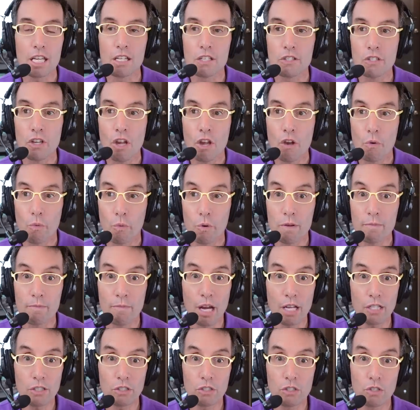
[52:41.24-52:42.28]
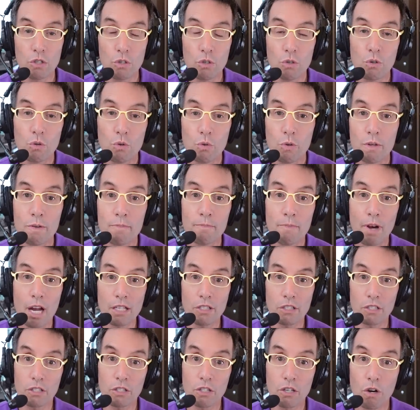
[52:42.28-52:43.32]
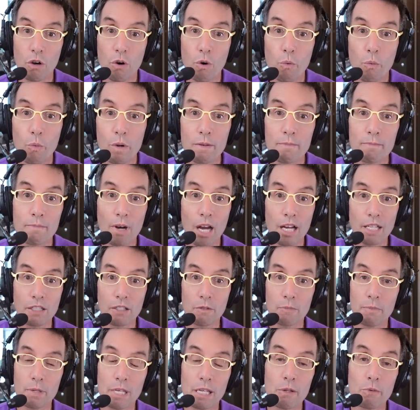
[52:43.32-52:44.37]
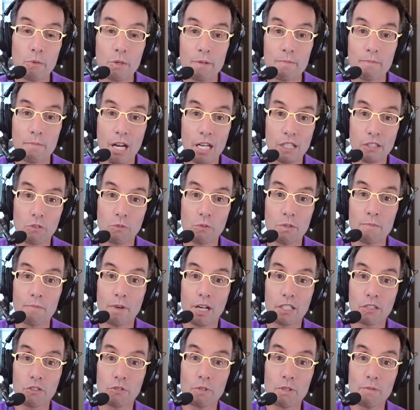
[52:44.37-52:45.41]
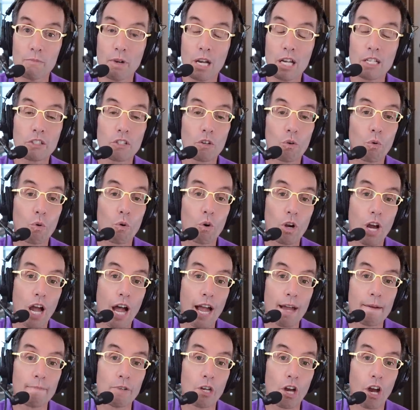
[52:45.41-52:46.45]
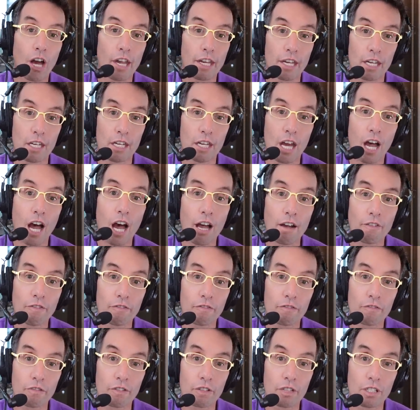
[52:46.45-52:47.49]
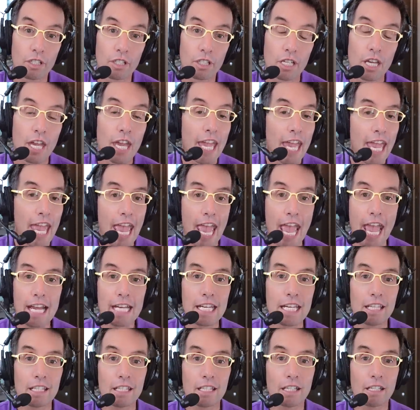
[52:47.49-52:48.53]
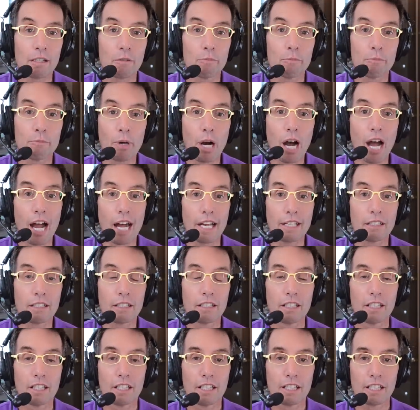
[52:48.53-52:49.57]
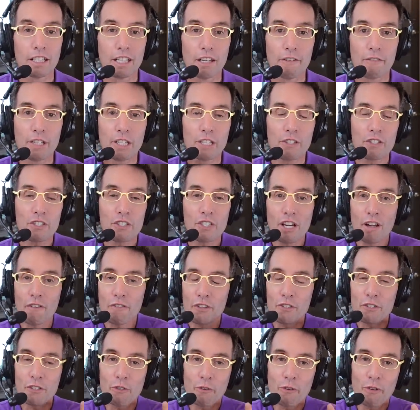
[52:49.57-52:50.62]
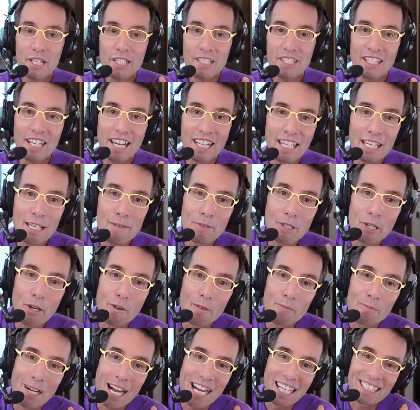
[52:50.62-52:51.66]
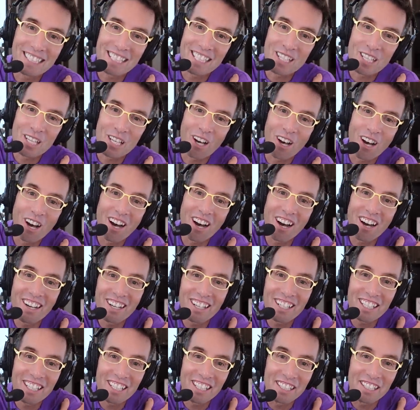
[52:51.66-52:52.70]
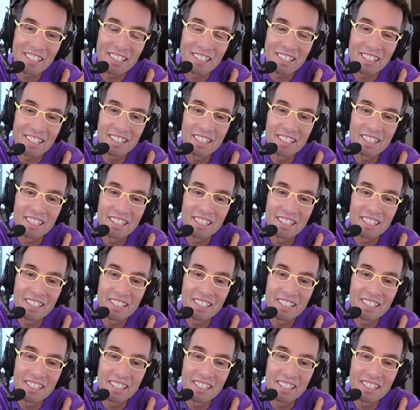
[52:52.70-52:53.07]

is we must do, we must go, we must be, we must, we must, we must, or I'm not enough anything but giving yourself. There's a reason I keep going back to the hug mm. here.